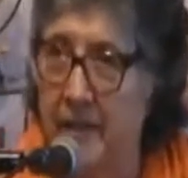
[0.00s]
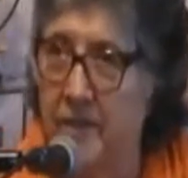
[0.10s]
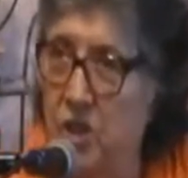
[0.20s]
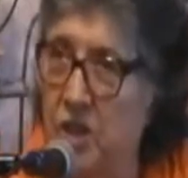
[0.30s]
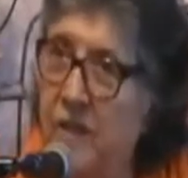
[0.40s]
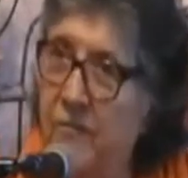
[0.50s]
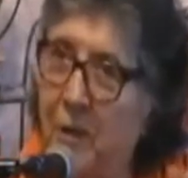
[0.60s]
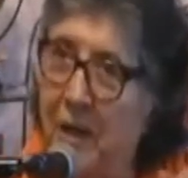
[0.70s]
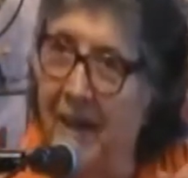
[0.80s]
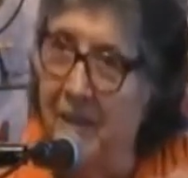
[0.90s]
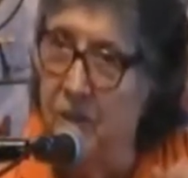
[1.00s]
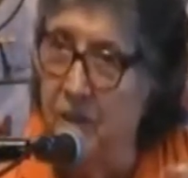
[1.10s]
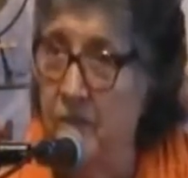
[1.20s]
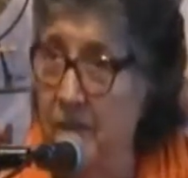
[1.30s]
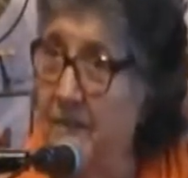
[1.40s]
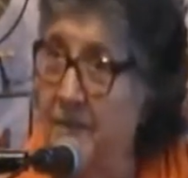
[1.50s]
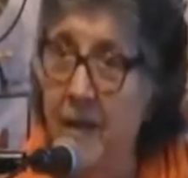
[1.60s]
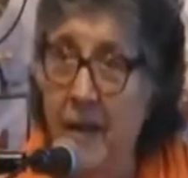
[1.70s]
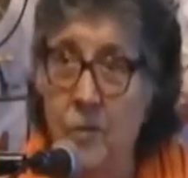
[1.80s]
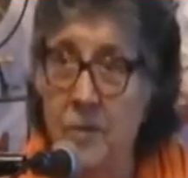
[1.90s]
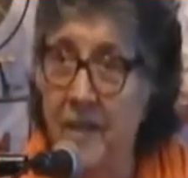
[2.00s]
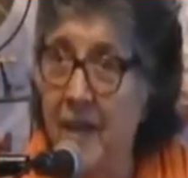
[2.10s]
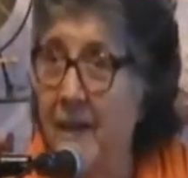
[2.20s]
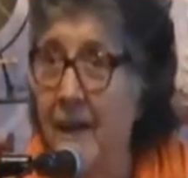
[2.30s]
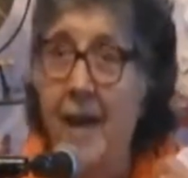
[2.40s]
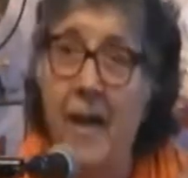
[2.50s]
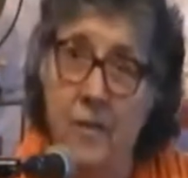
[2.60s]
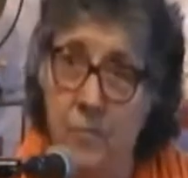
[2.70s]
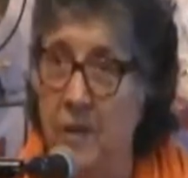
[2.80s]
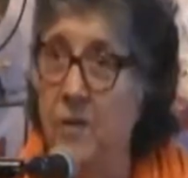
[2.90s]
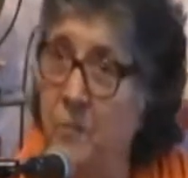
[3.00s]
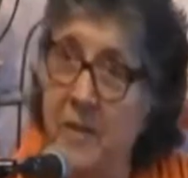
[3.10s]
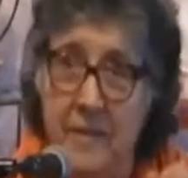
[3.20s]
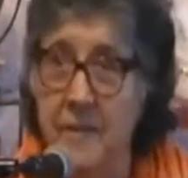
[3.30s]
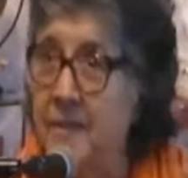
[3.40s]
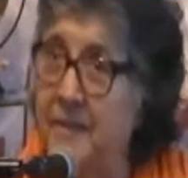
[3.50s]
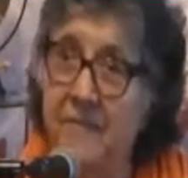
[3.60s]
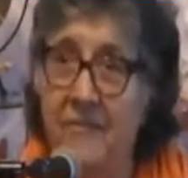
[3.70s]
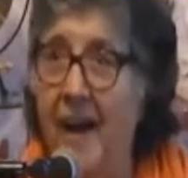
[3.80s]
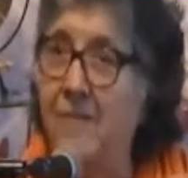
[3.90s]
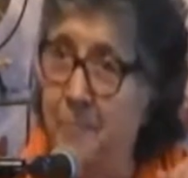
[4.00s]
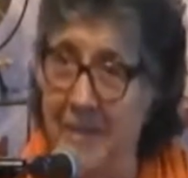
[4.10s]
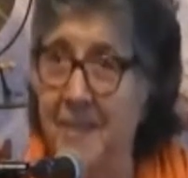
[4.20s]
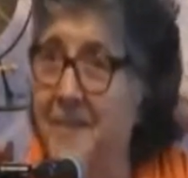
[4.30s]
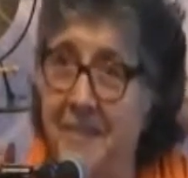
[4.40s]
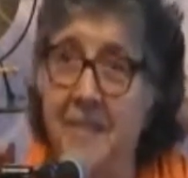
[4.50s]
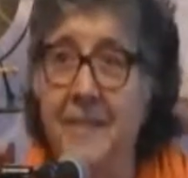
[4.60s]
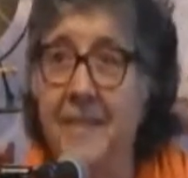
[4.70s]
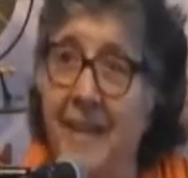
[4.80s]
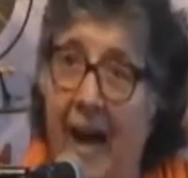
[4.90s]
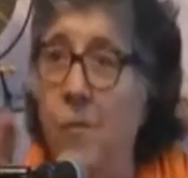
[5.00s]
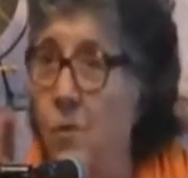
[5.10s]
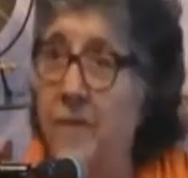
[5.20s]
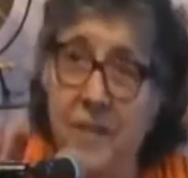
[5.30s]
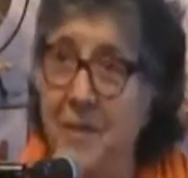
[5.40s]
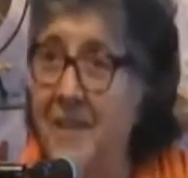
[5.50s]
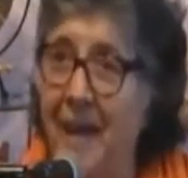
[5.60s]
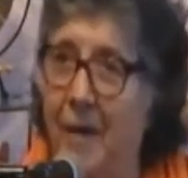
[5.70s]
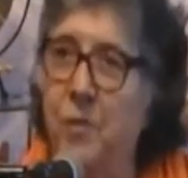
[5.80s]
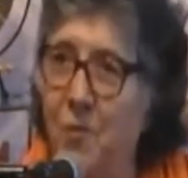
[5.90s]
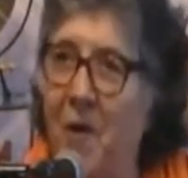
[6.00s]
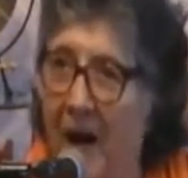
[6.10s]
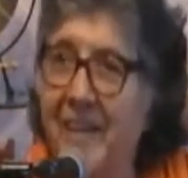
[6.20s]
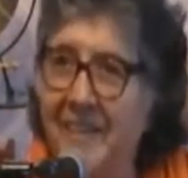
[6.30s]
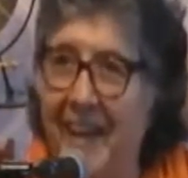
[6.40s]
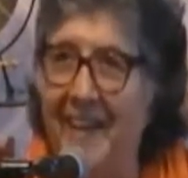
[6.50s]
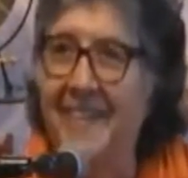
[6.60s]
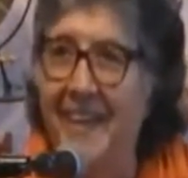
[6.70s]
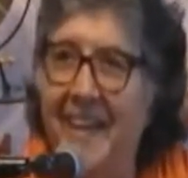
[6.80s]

to achieve we got to do this and i was that i had a big business and five businesses and i wanted to be number one and